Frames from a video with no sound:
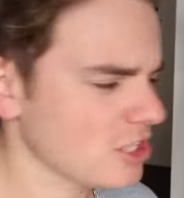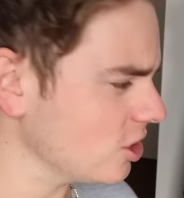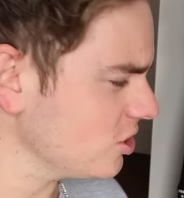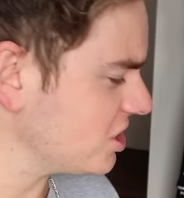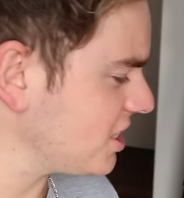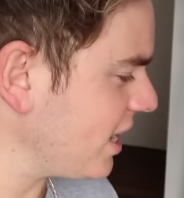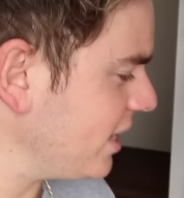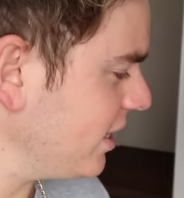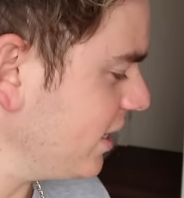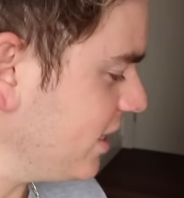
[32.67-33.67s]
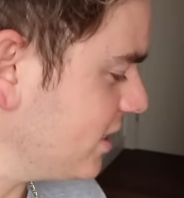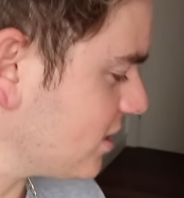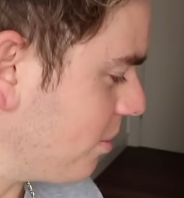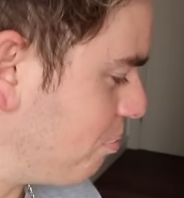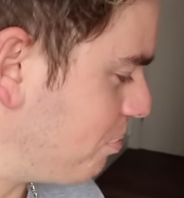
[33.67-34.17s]
So today
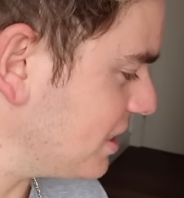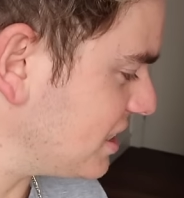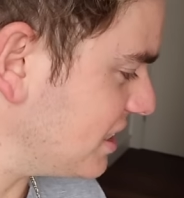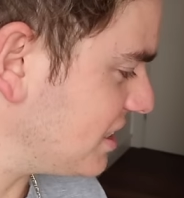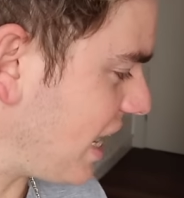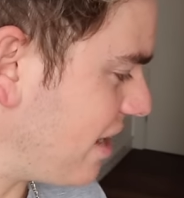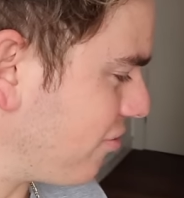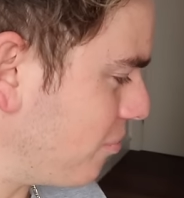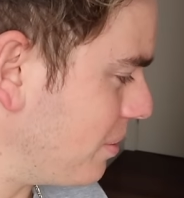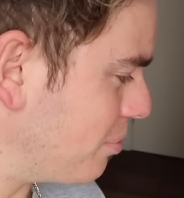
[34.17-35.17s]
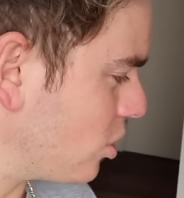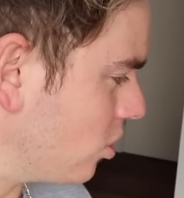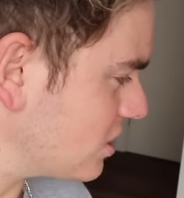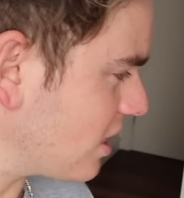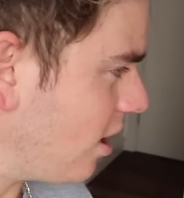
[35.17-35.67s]
is a busy day for me
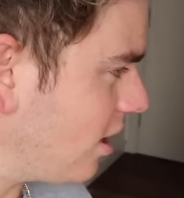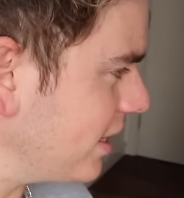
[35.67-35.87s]
because